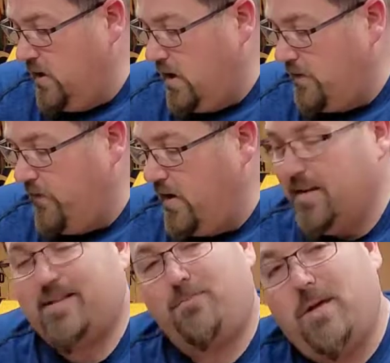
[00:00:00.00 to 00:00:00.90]
can
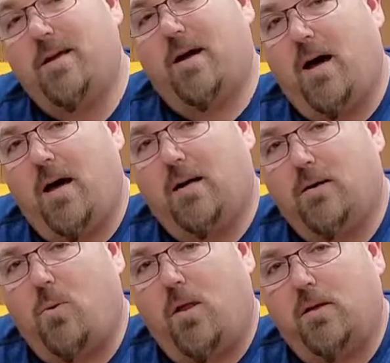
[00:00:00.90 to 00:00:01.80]
finally speak on
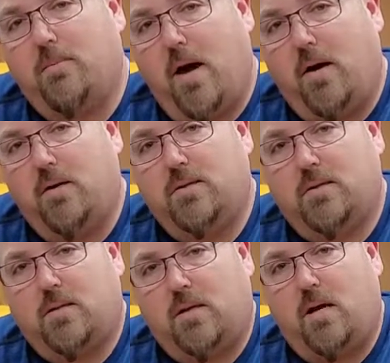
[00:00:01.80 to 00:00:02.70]
quality batteries
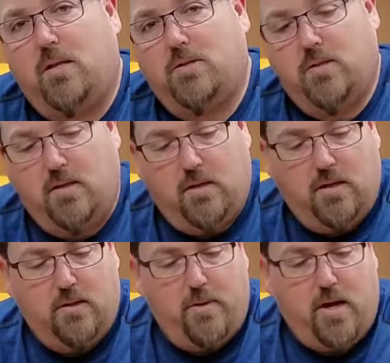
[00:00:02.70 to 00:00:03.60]
and technology in
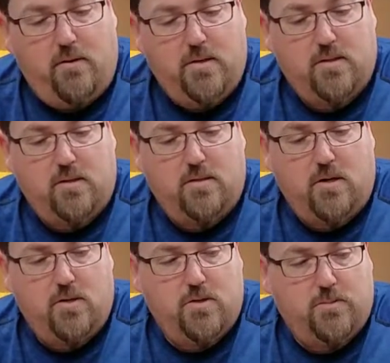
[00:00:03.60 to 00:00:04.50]
the batteries and the
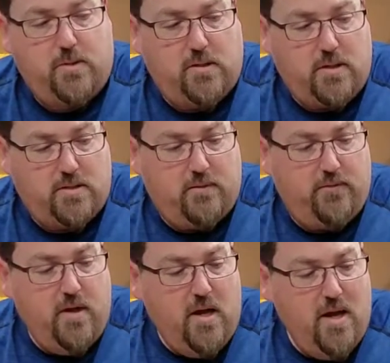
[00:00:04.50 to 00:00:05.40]
chargers because
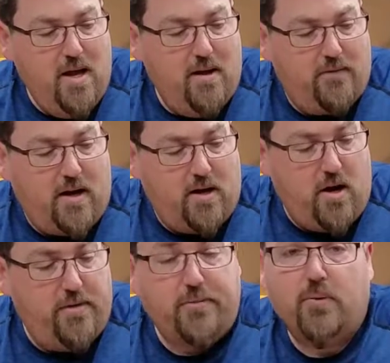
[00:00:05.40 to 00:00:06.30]
I've kind of
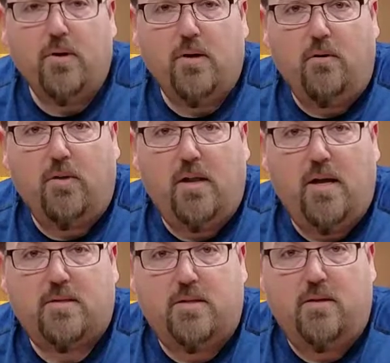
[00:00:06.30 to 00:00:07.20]
gone through it over the
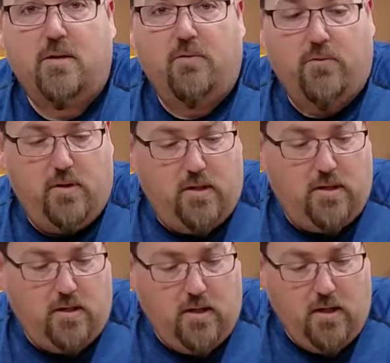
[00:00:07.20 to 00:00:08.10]
last year. I've
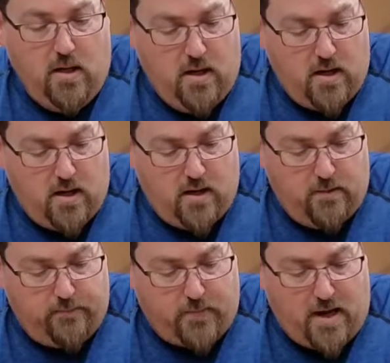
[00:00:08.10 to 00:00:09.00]
really
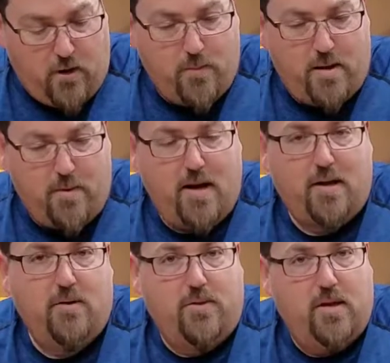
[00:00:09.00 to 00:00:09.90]
I don't mind buying
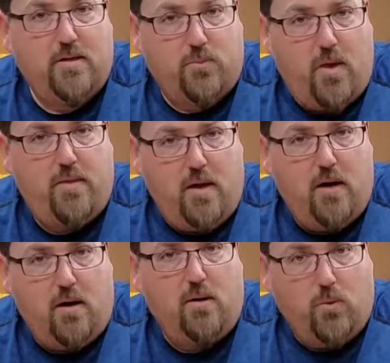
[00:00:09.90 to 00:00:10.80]
good things when they
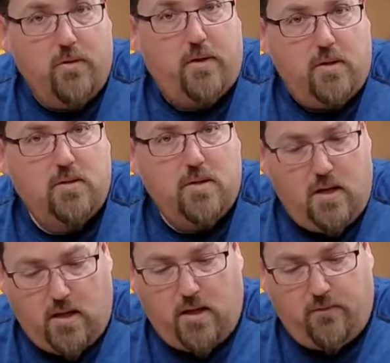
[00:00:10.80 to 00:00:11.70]
are worth it,
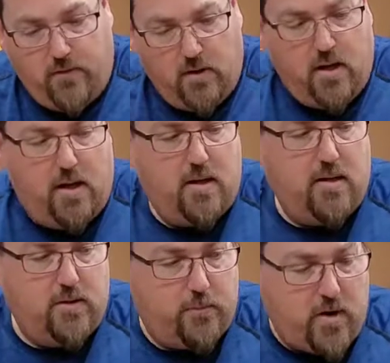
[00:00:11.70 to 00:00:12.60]
and I feel
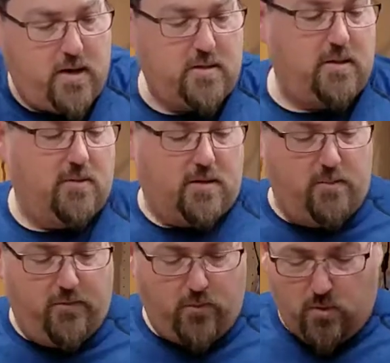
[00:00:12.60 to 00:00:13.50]
like the products that you see
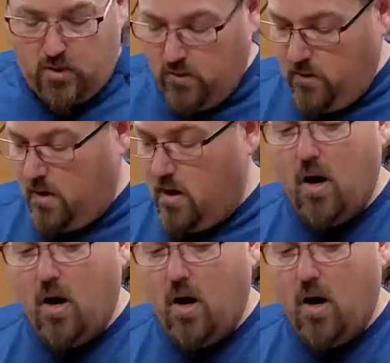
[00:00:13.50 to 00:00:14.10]
before you